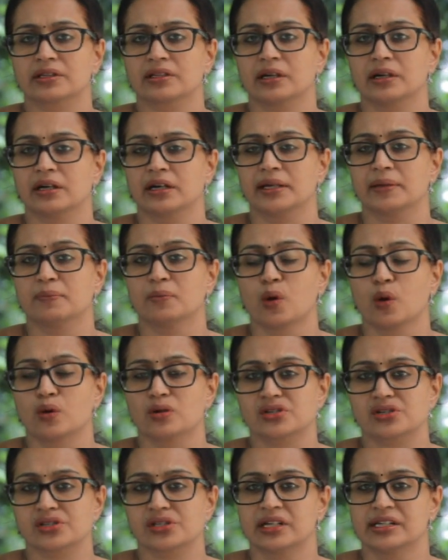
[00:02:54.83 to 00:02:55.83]
the
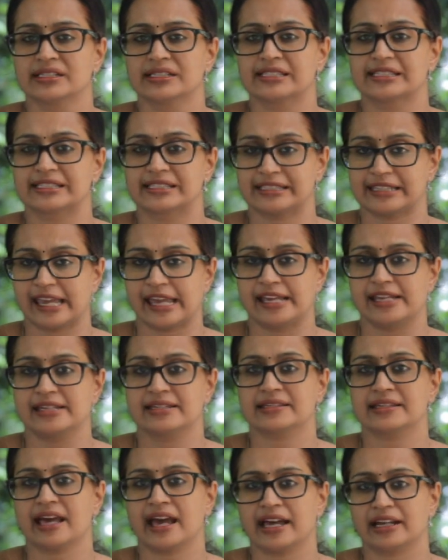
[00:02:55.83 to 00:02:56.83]
emotional
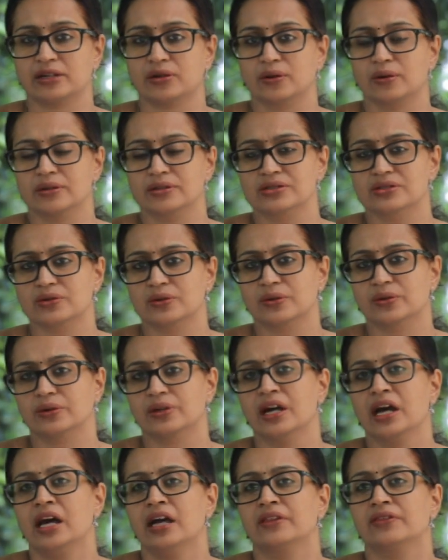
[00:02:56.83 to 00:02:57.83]
state and also